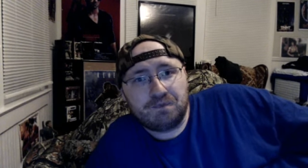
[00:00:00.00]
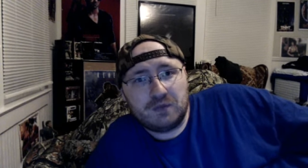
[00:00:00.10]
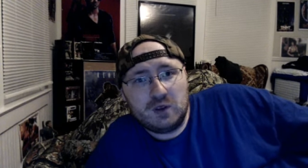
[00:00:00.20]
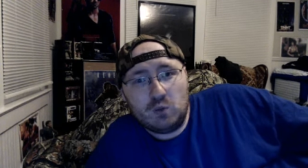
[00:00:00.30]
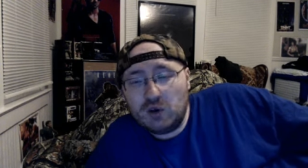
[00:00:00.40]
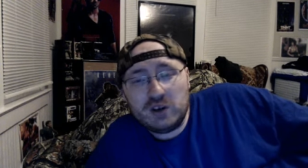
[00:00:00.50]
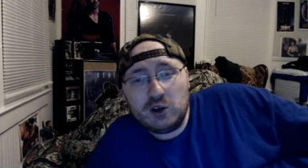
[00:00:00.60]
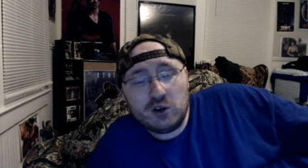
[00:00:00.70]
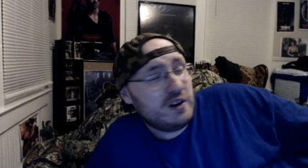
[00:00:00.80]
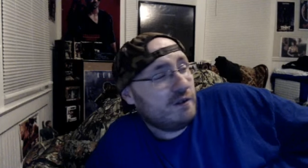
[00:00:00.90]
well, he
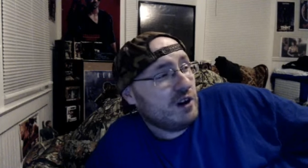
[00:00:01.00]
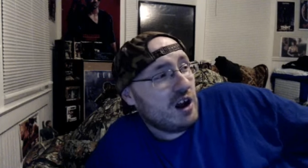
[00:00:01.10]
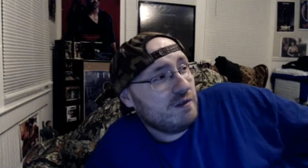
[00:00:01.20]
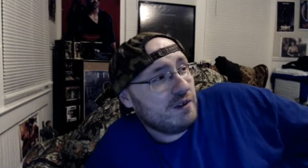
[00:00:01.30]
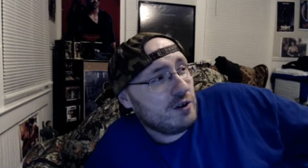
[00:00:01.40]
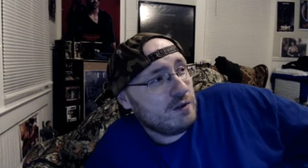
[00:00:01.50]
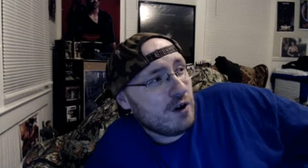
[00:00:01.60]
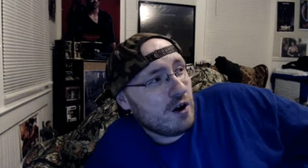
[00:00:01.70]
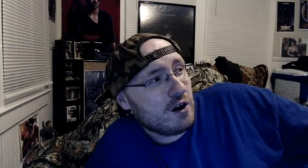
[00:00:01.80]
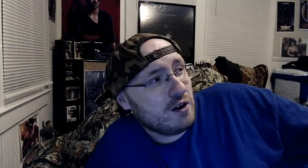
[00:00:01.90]
couldn't have gone very
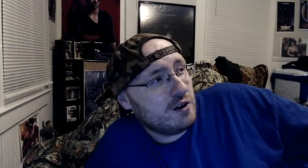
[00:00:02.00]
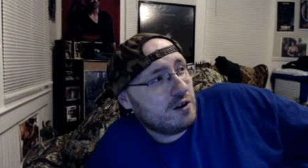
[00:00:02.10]
far.